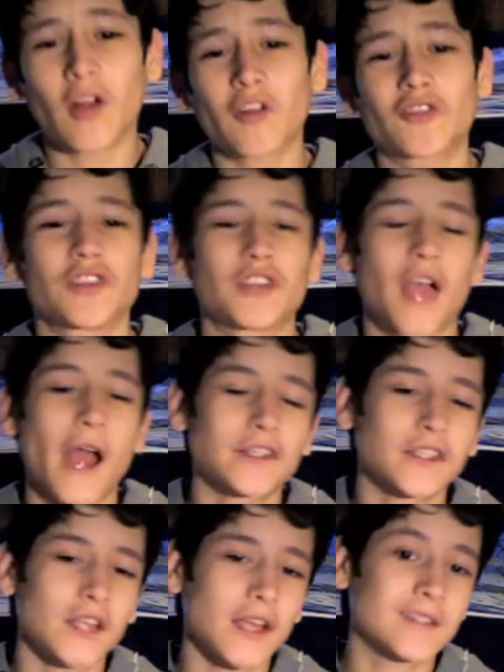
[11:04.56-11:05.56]
Aldrich
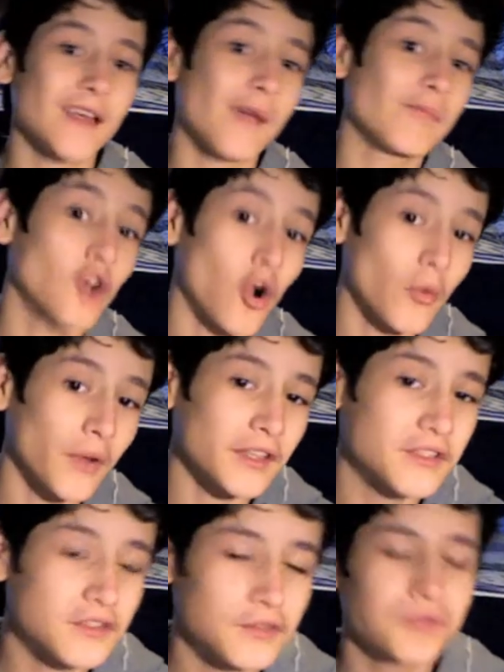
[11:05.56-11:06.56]
actually ends up
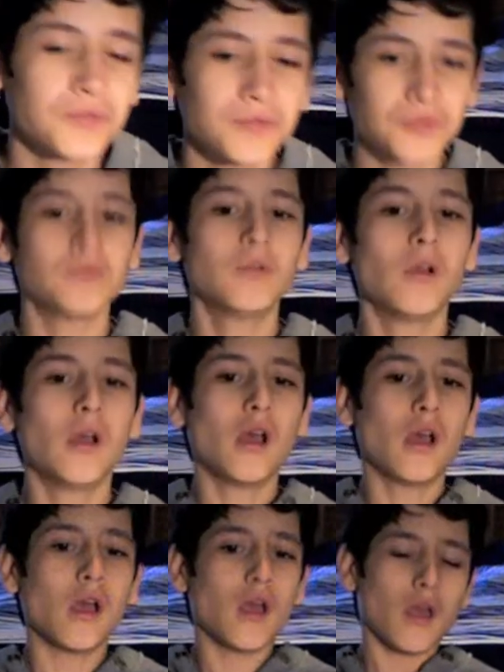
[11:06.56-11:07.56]
going to
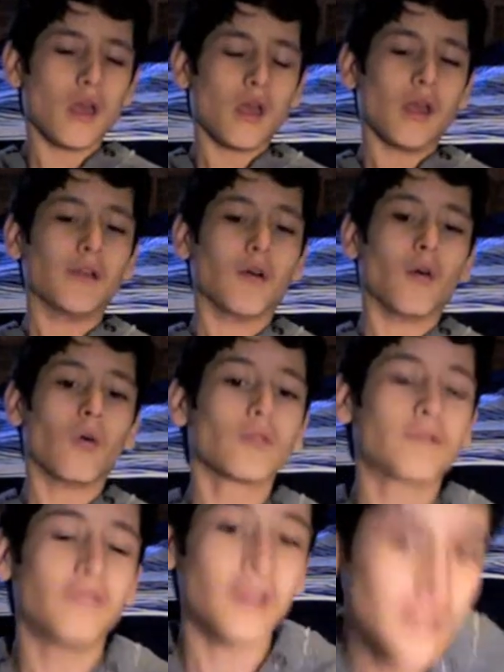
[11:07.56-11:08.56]
an
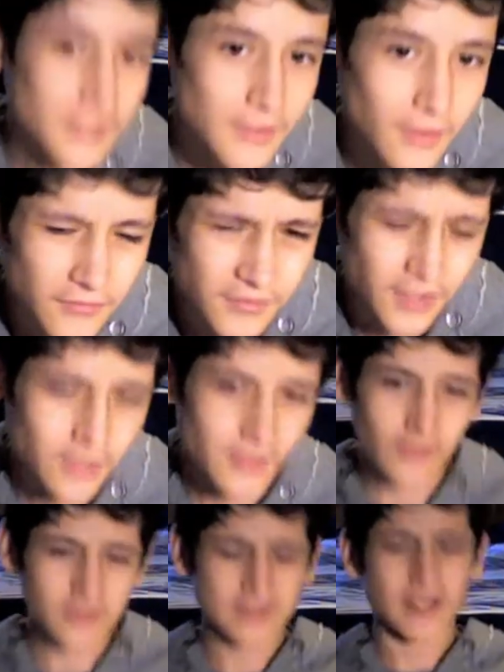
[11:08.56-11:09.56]
old villain of
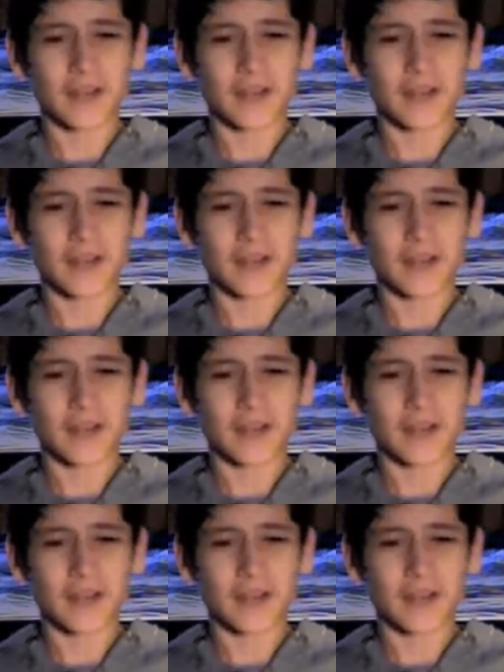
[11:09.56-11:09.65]
Daredevil's.